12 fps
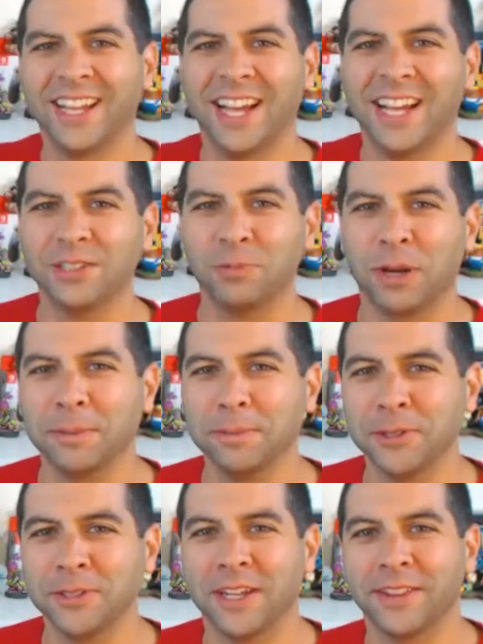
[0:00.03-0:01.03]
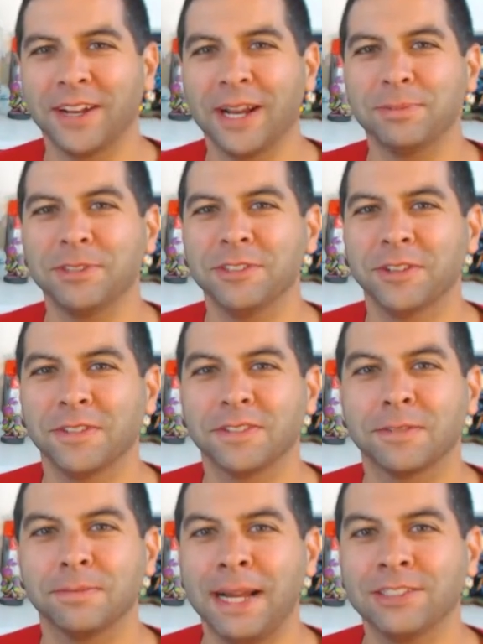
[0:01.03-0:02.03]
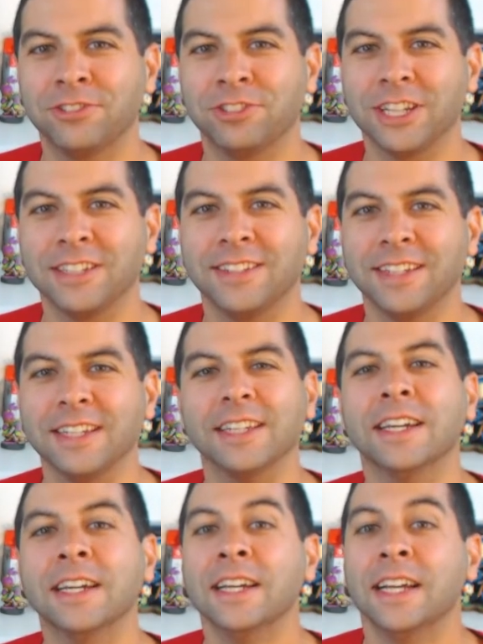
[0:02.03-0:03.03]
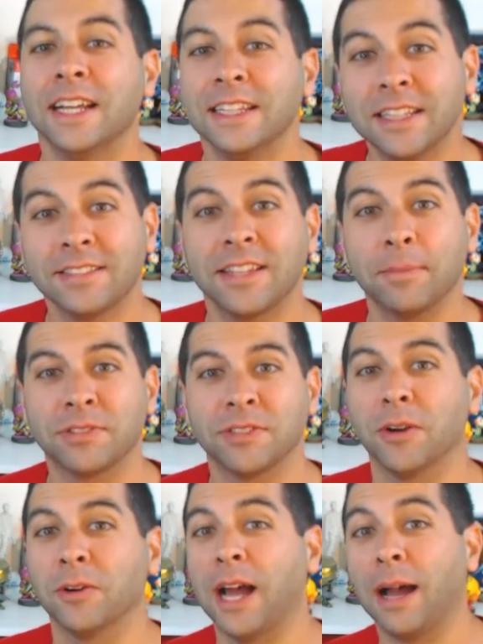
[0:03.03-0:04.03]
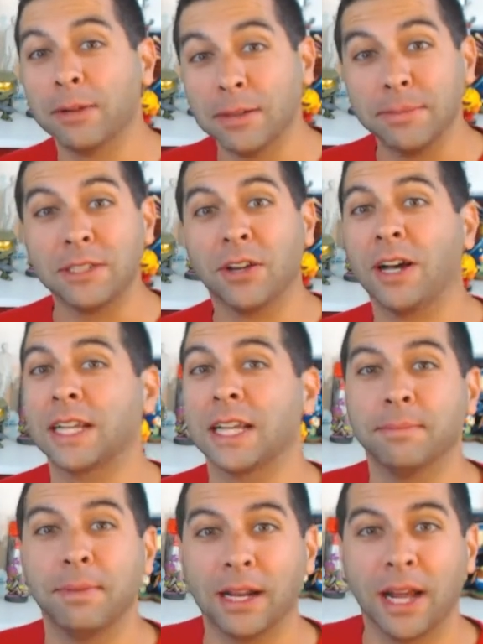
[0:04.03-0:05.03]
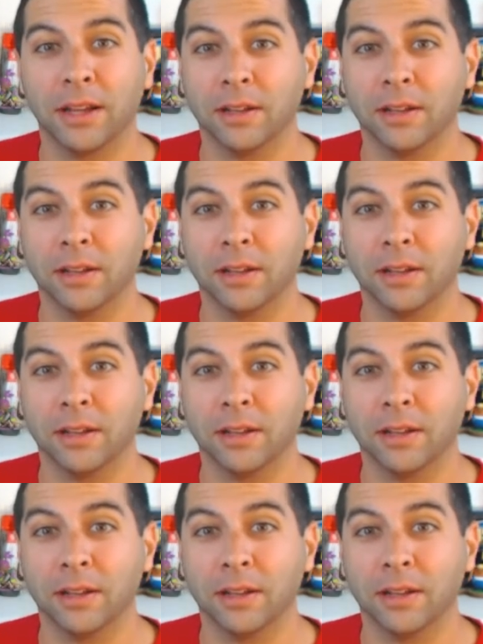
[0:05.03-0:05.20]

Hey guys, welcome to another episode of Smash J T. In this episode, I'm going to be talking about